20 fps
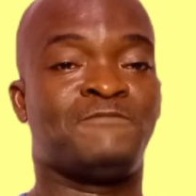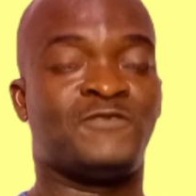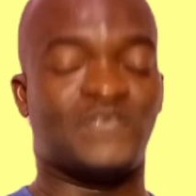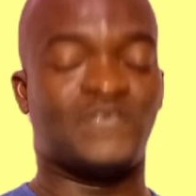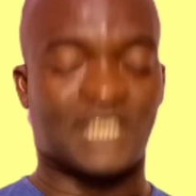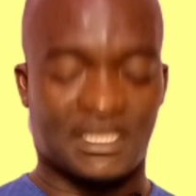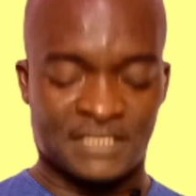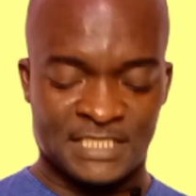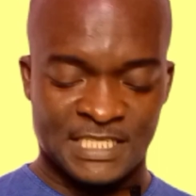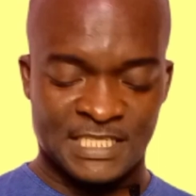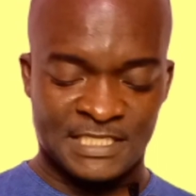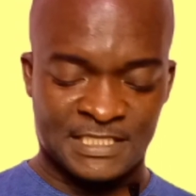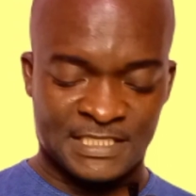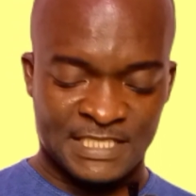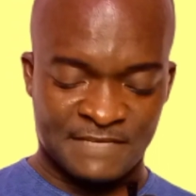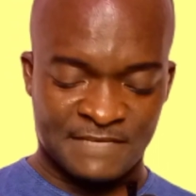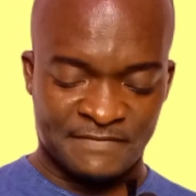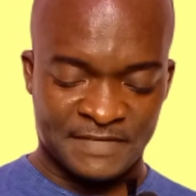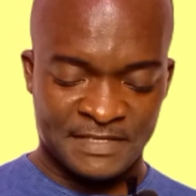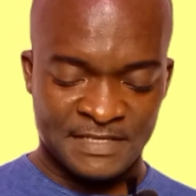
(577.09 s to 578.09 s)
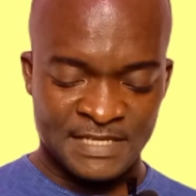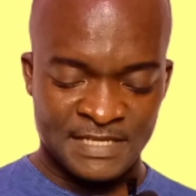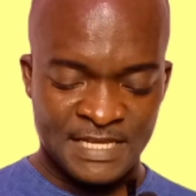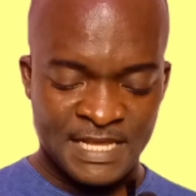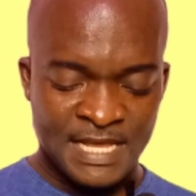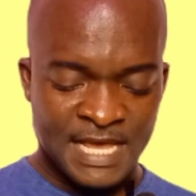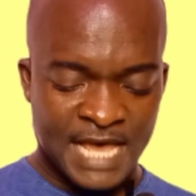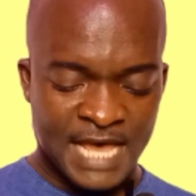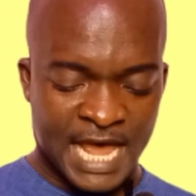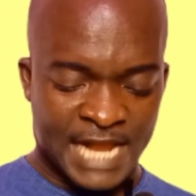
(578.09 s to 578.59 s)
2007.
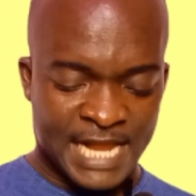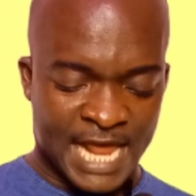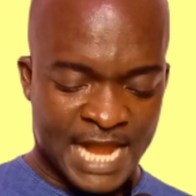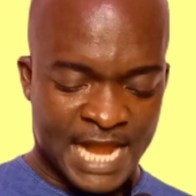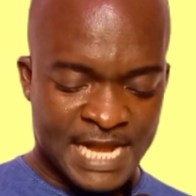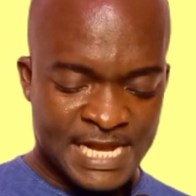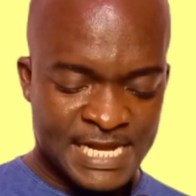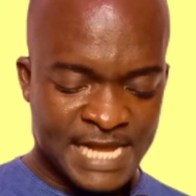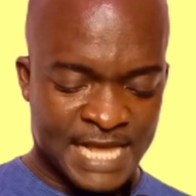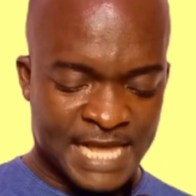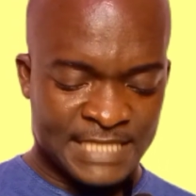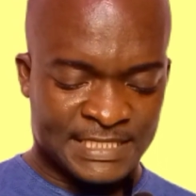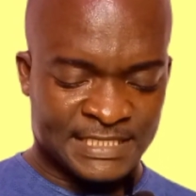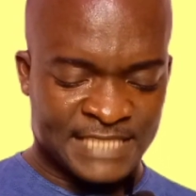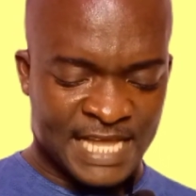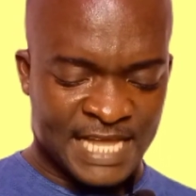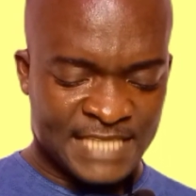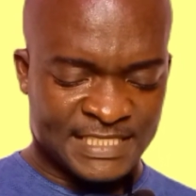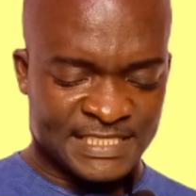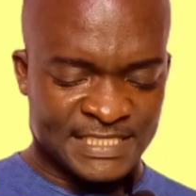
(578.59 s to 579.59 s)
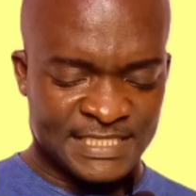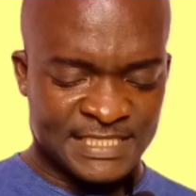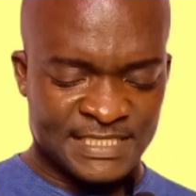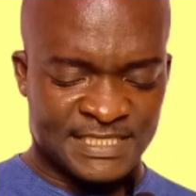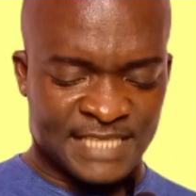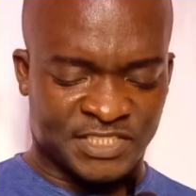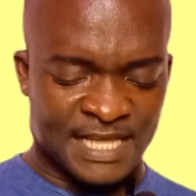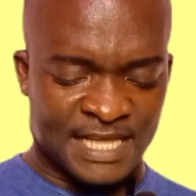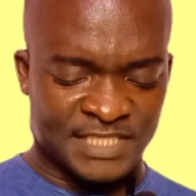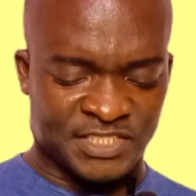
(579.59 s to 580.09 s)
And then there's testing,
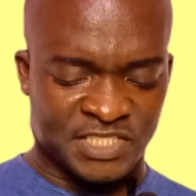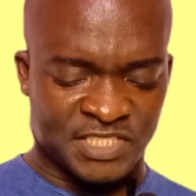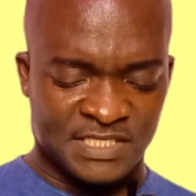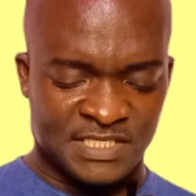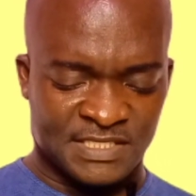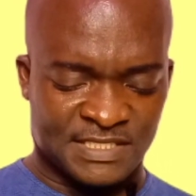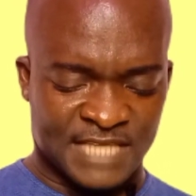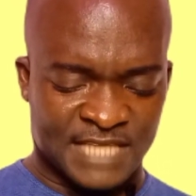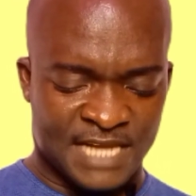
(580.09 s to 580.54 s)
selections,